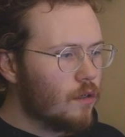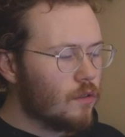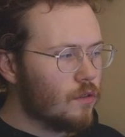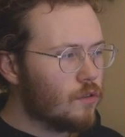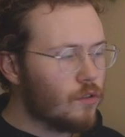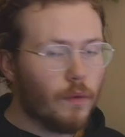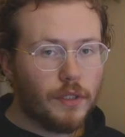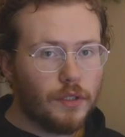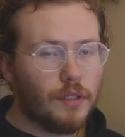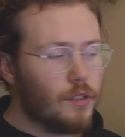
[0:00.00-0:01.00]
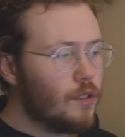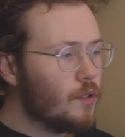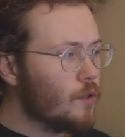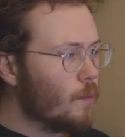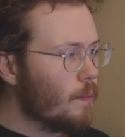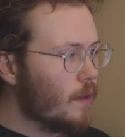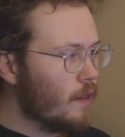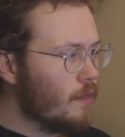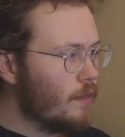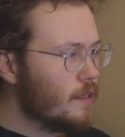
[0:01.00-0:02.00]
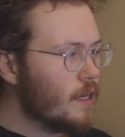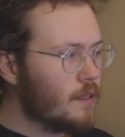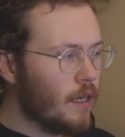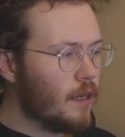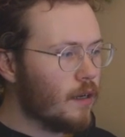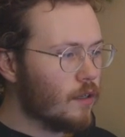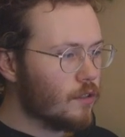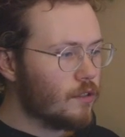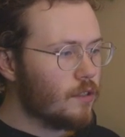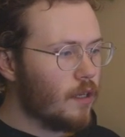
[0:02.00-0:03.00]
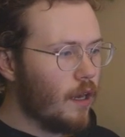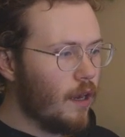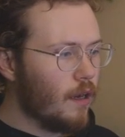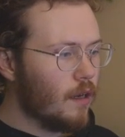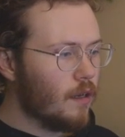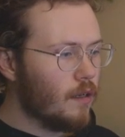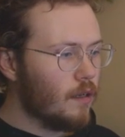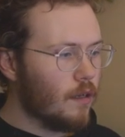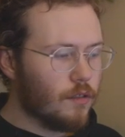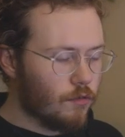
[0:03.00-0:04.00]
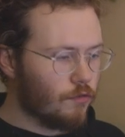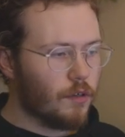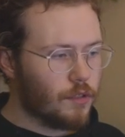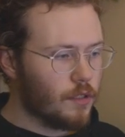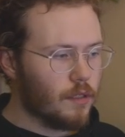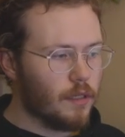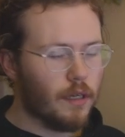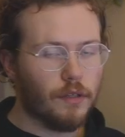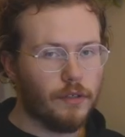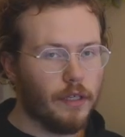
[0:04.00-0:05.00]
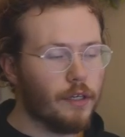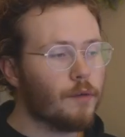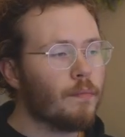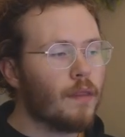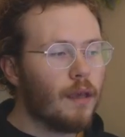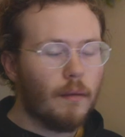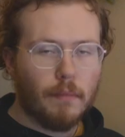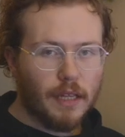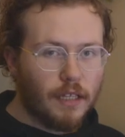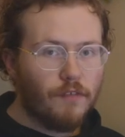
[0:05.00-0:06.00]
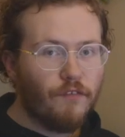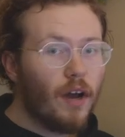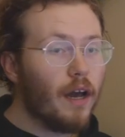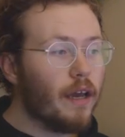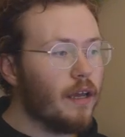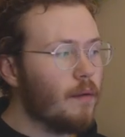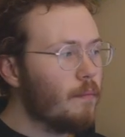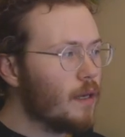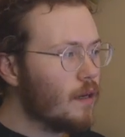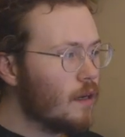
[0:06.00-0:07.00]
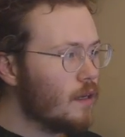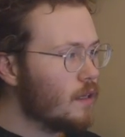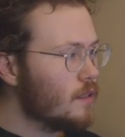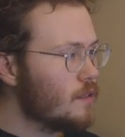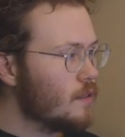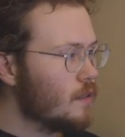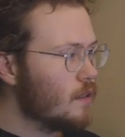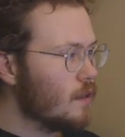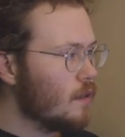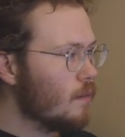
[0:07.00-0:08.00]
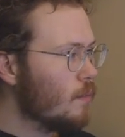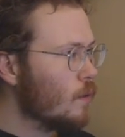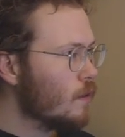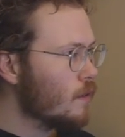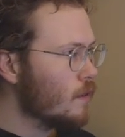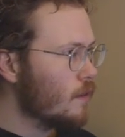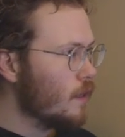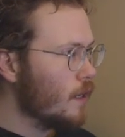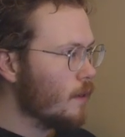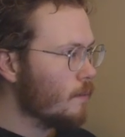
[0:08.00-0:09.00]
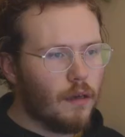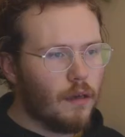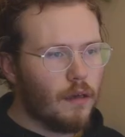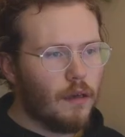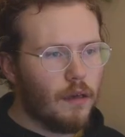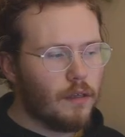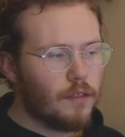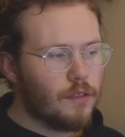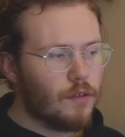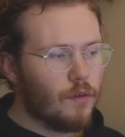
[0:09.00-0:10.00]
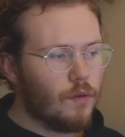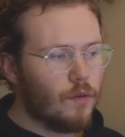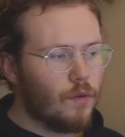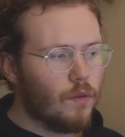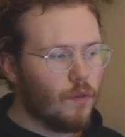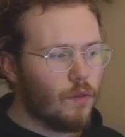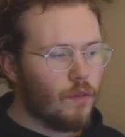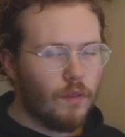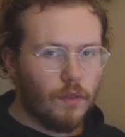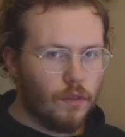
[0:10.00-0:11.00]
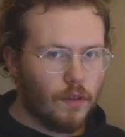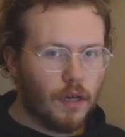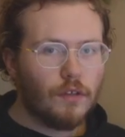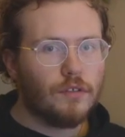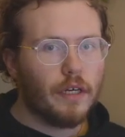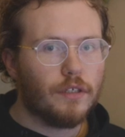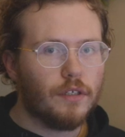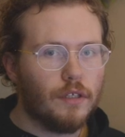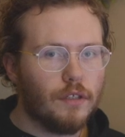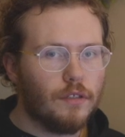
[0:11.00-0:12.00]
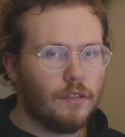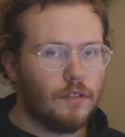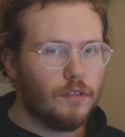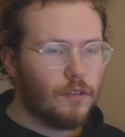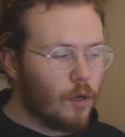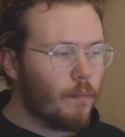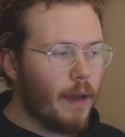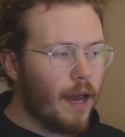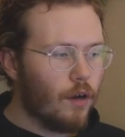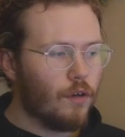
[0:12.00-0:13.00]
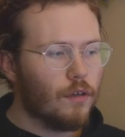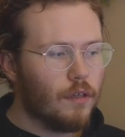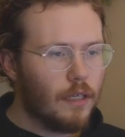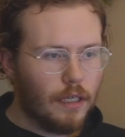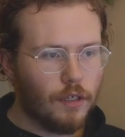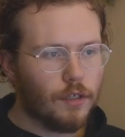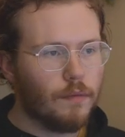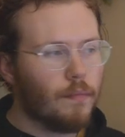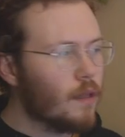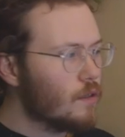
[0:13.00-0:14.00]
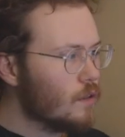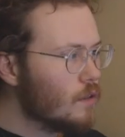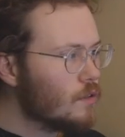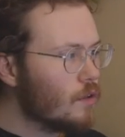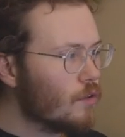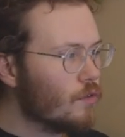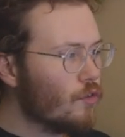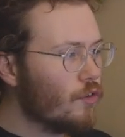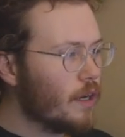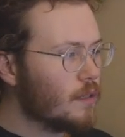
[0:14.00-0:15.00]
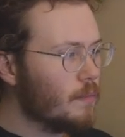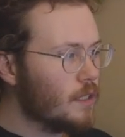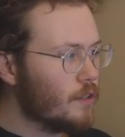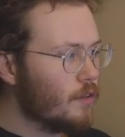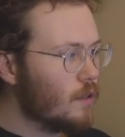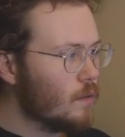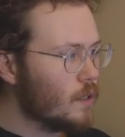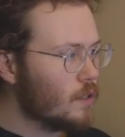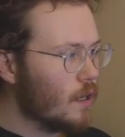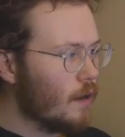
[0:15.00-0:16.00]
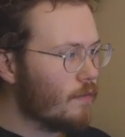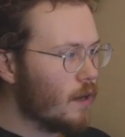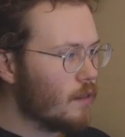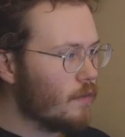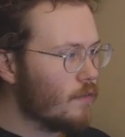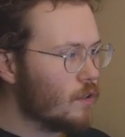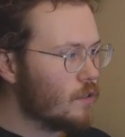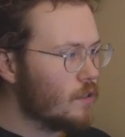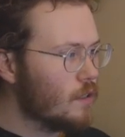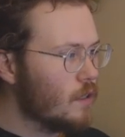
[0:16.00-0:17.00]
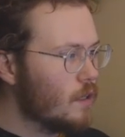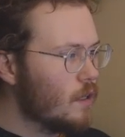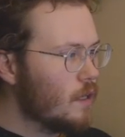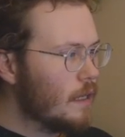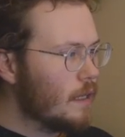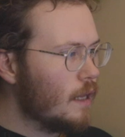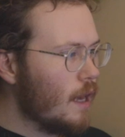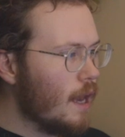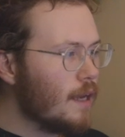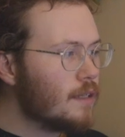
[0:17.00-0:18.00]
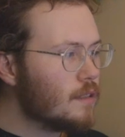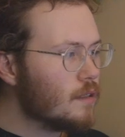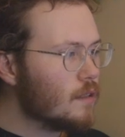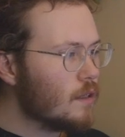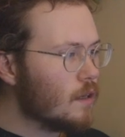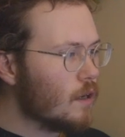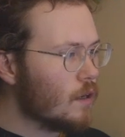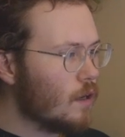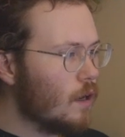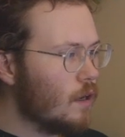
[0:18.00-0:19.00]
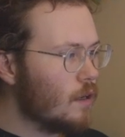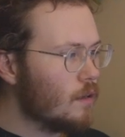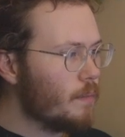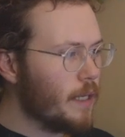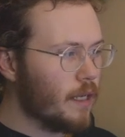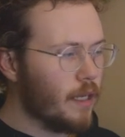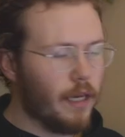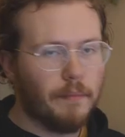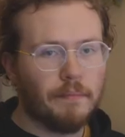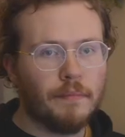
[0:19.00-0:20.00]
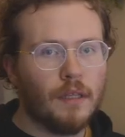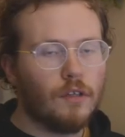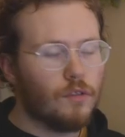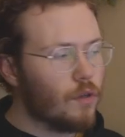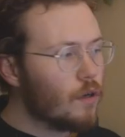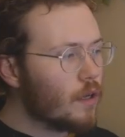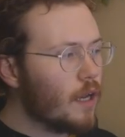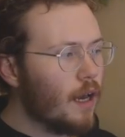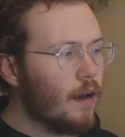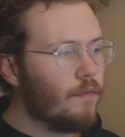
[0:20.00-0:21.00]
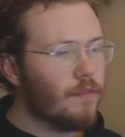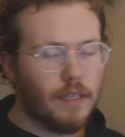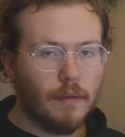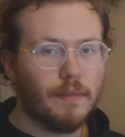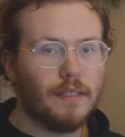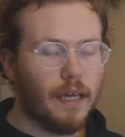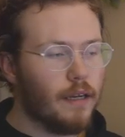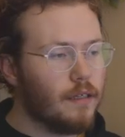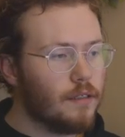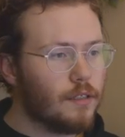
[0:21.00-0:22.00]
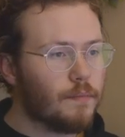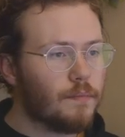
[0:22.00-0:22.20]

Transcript: So what you can do, this has 8 colors and it's atrociously colored here, but that's fine, because the important thing is the colors actually don't matter here. As long as they're the correct material, which I've got the first 8 are all PLA. So they're all going to have the same settings.